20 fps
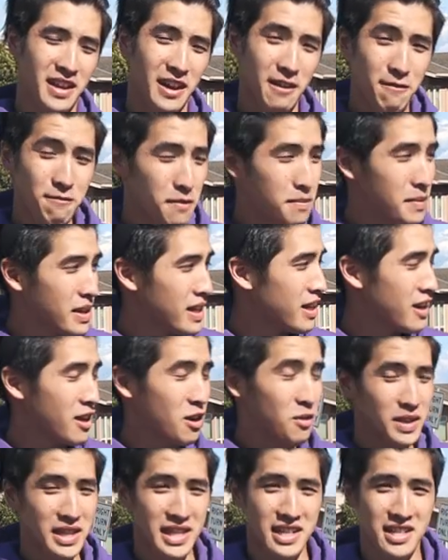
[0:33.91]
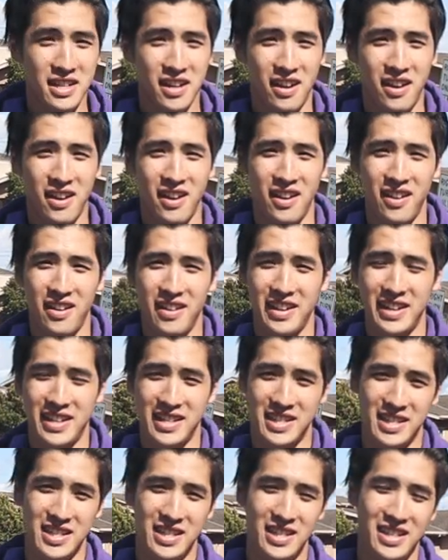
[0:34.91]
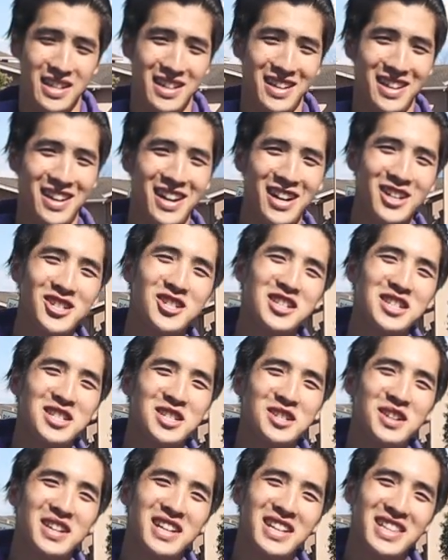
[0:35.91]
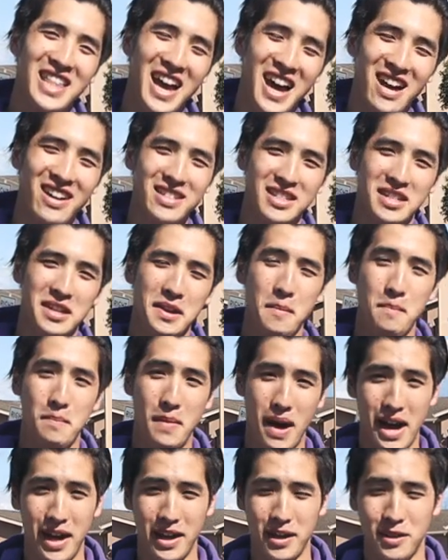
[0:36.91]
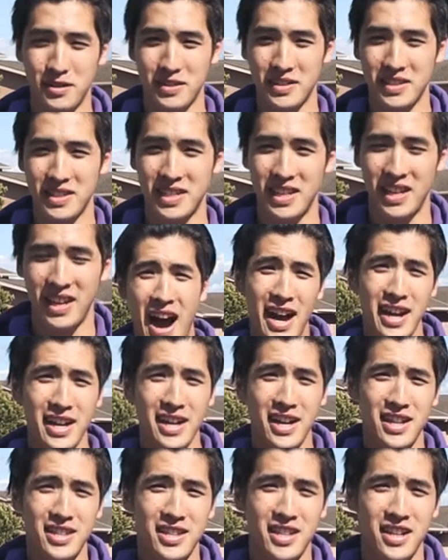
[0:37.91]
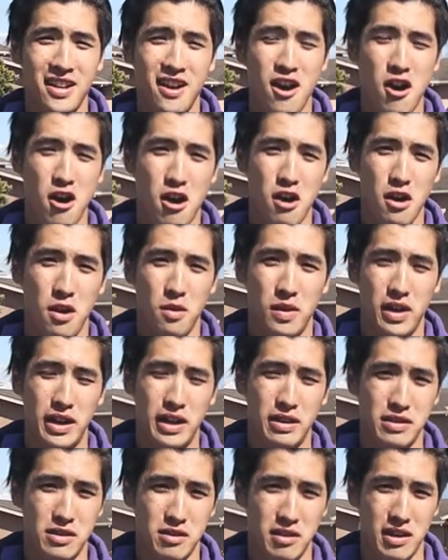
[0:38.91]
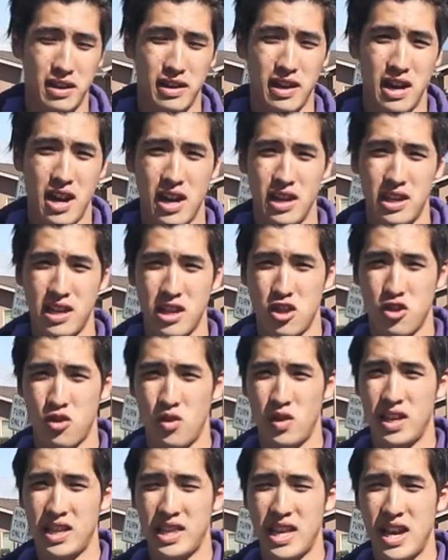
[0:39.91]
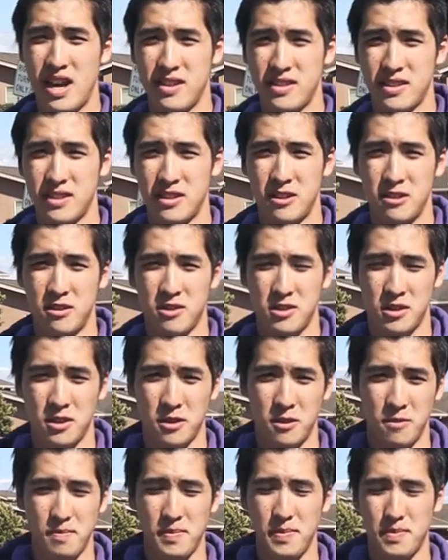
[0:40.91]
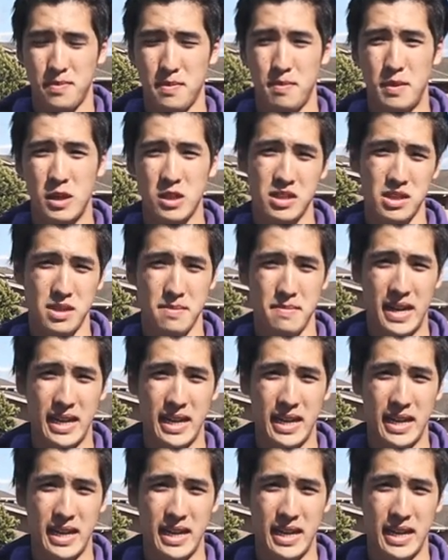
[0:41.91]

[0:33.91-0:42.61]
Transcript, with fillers: get familiar with this car. It's 120,000 miles. I got the car when it was around 93,000, so most of the